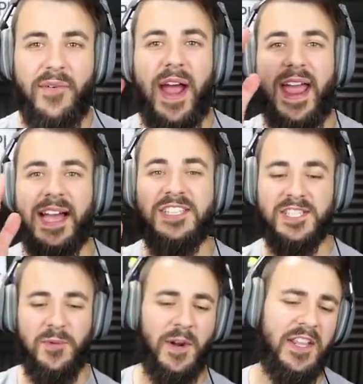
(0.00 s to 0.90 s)
of, I
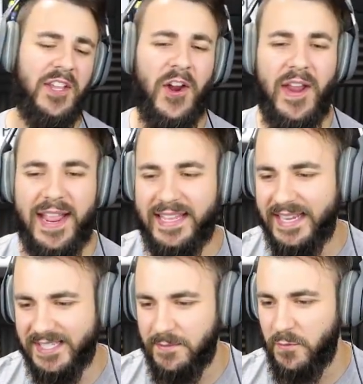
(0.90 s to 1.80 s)
actually want to go and
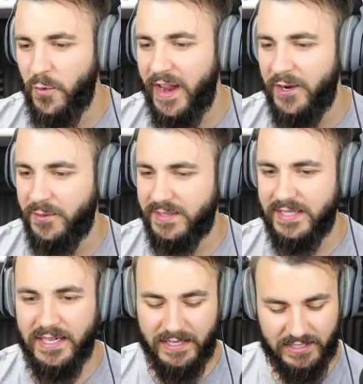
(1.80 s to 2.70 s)
get some
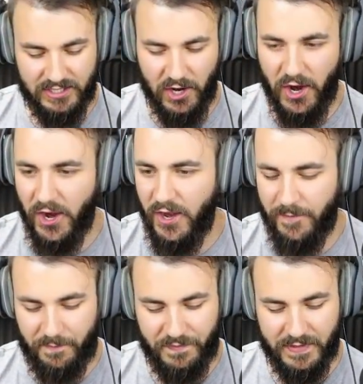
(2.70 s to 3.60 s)
rails. So
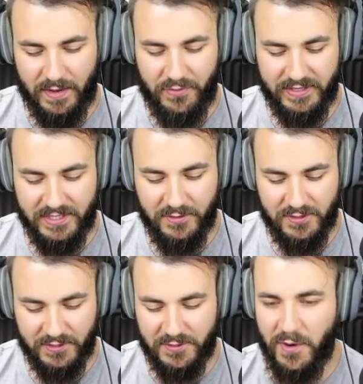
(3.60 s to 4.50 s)
I'm pressing all
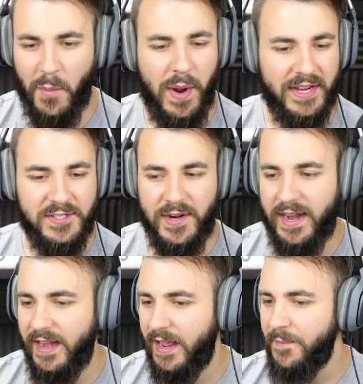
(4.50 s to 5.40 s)
sorts of wrong buttons
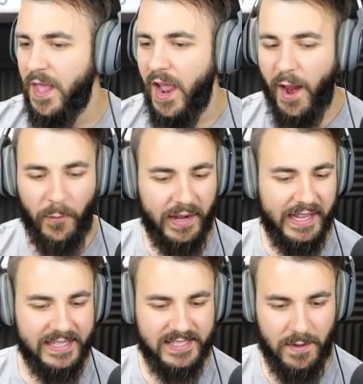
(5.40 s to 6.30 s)
right now. I want to
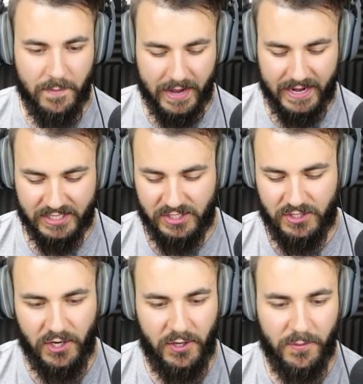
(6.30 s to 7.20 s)
get some uh,
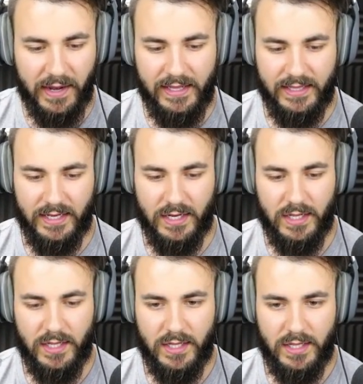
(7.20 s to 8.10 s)
stone railing.
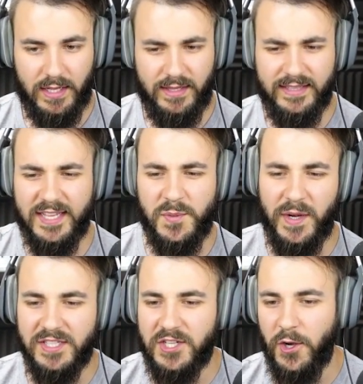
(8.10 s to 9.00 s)
I think that's
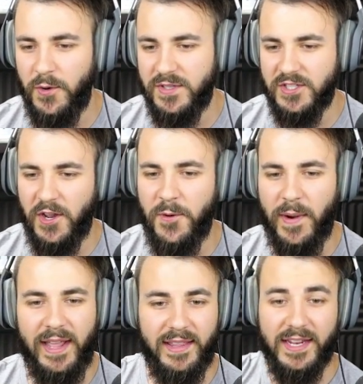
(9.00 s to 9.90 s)
what it's called, stone
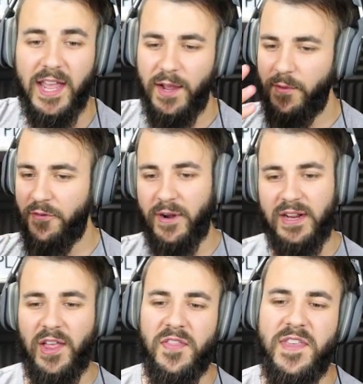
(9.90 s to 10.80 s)
railing. We've already
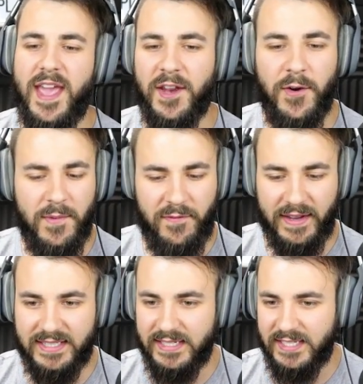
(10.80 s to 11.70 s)
learned the engram. In
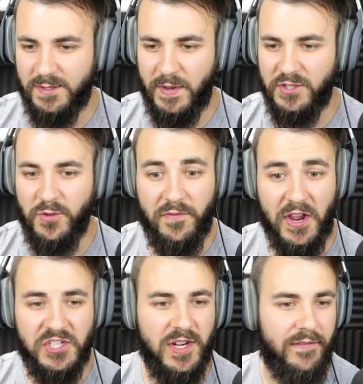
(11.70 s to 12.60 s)
fact, there's a special
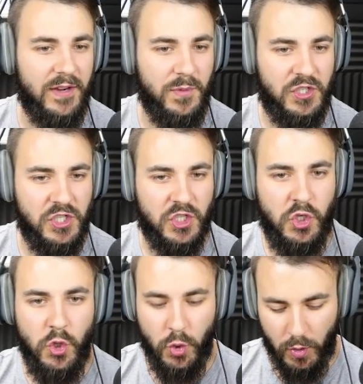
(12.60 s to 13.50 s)
version of it, which is
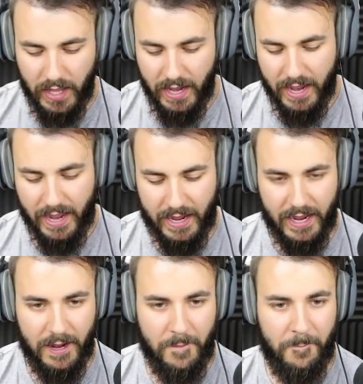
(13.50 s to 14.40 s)
cool.
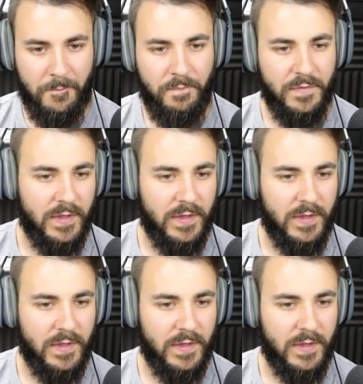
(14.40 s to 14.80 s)
Um,